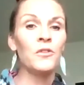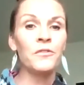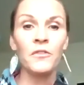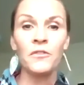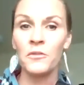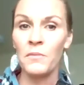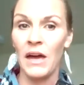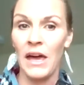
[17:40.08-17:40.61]

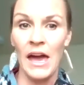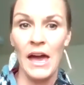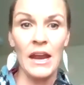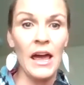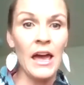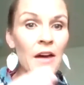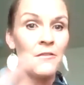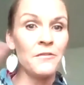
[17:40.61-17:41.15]
over my head. I
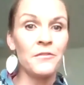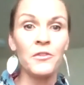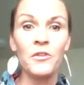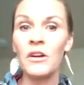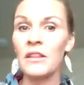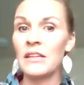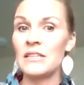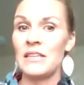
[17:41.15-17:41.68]
have food
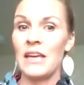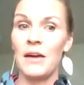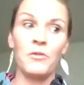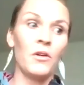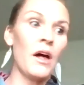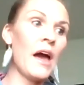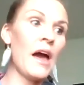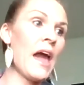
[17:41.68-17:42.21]
on the
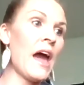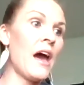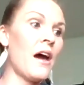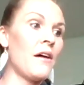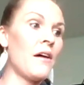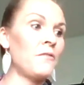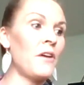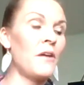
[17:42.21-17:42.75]
table. I
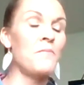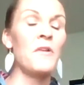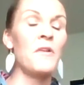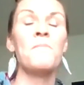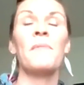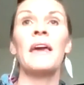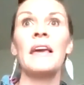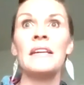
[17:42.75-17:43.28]
have an
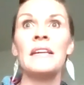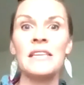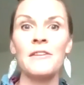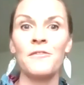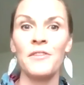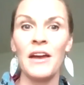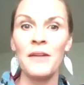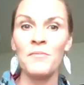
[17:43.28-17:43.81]
amazing
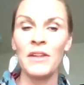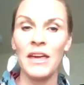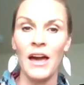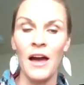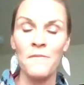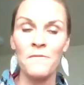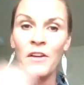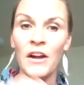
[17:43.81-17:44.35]
family.
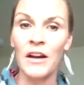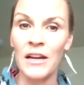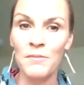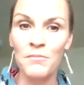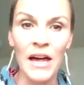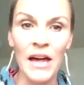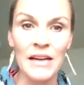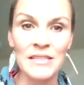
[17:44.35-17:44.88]
I'm very
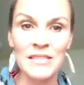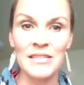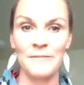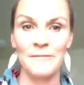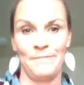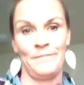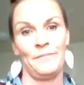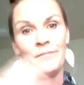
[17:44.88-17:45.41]
blessed.
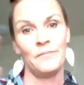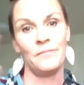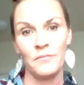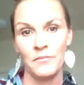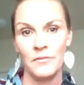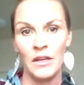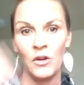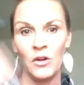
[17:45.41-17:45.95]

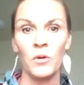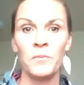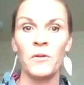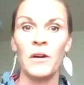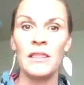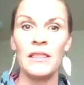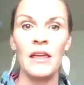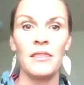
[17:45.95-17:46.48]

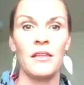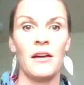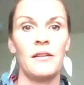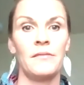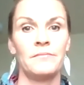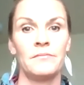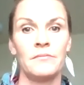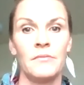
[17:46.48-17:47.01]
Incorporate that thought.
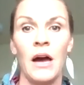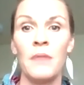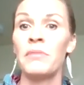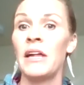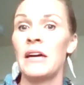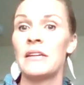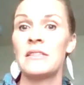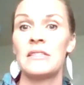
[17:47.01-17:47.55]
I'm
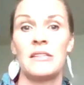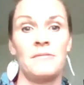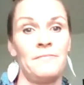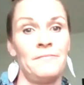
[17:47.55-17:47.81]
blessed.